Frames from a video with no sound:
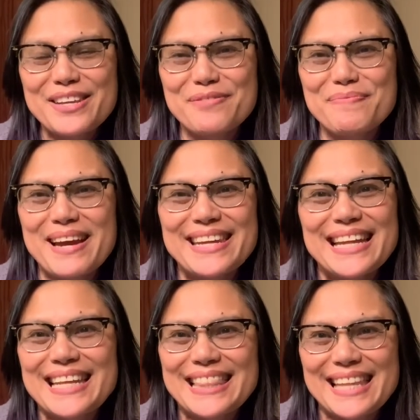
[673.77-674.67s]
You
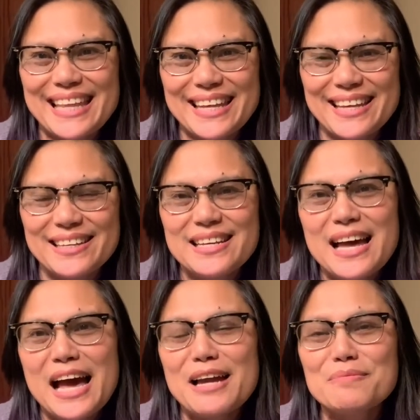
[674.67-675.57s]
finally did it.
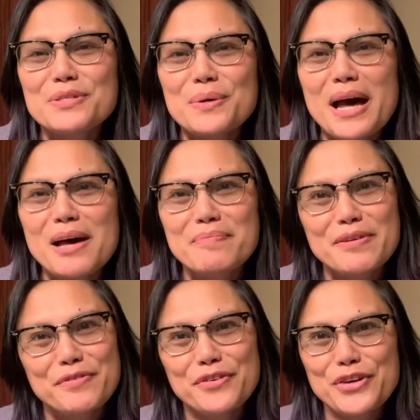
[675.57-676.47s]
I'm so
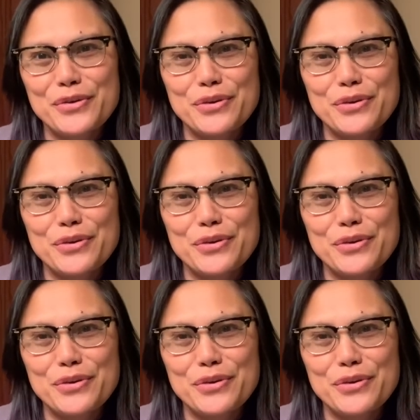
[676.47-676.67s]
happy for you.